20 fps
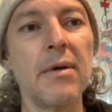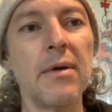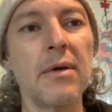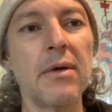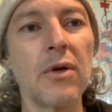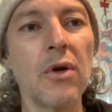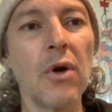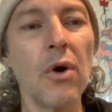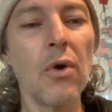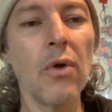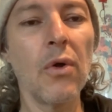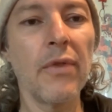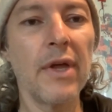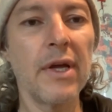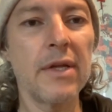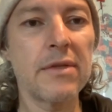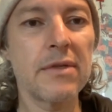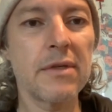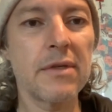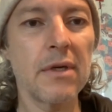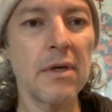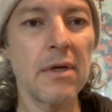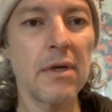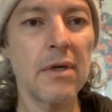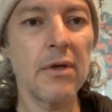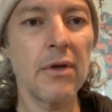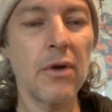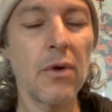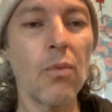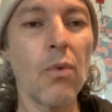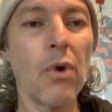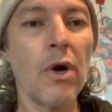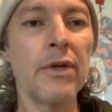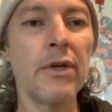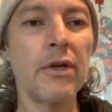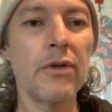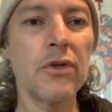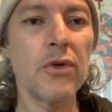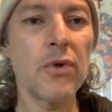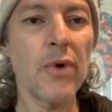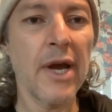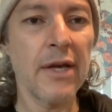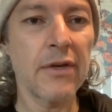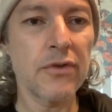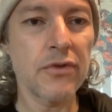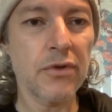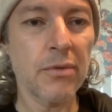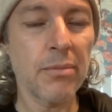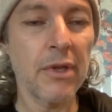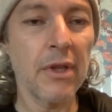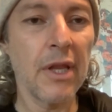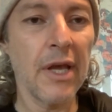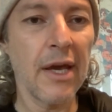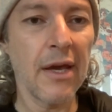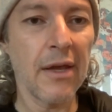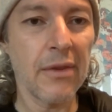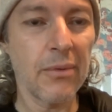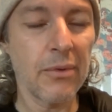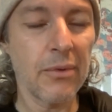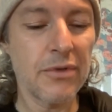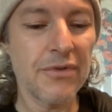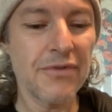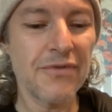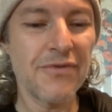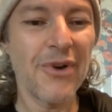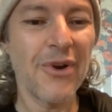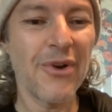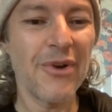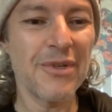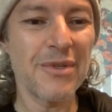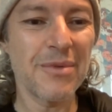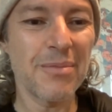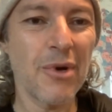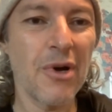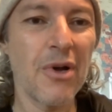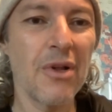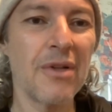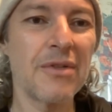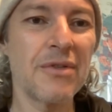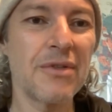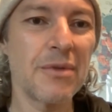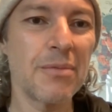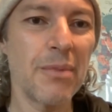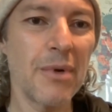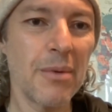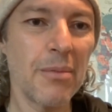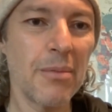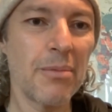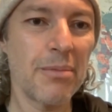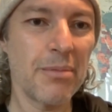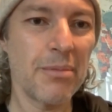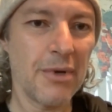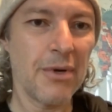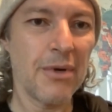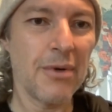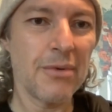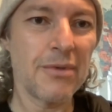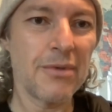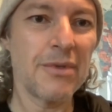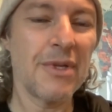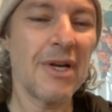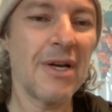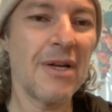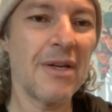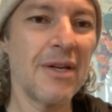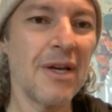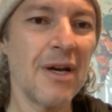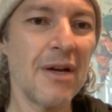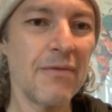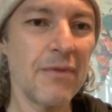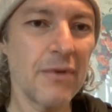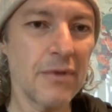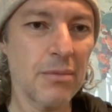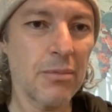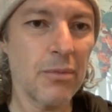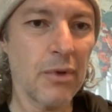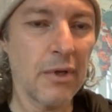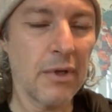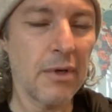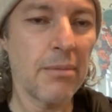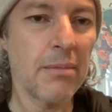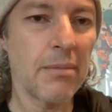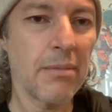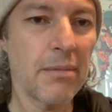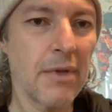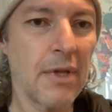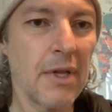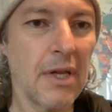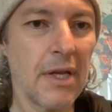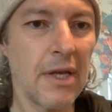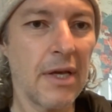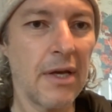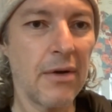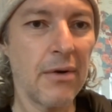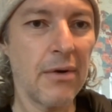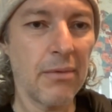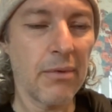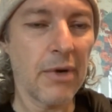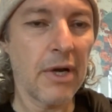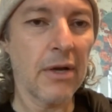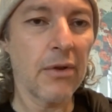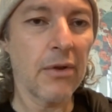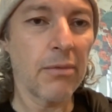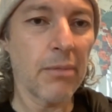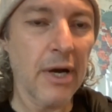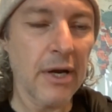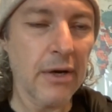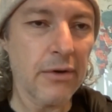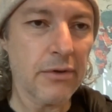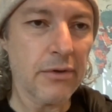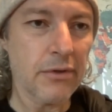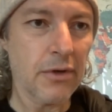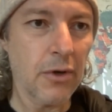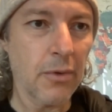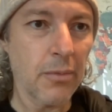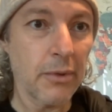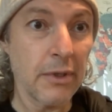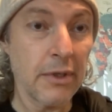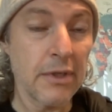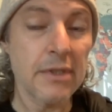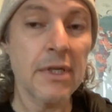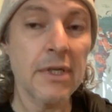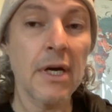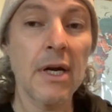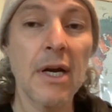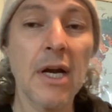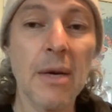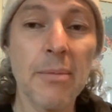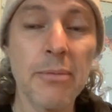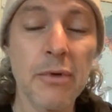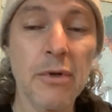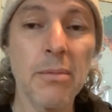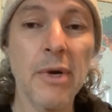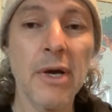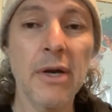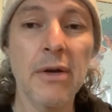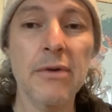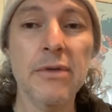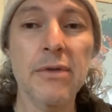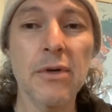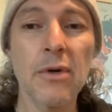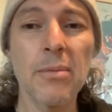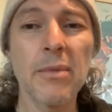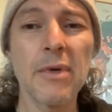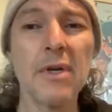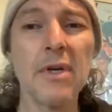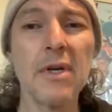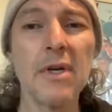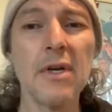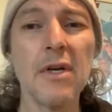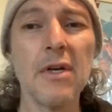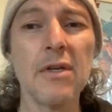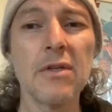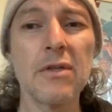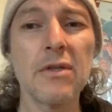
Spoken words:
gold that's 1 to 2 angstrom in length, which is very small. It's about it's not visible on regular microscope, at least not an optical microscope. So it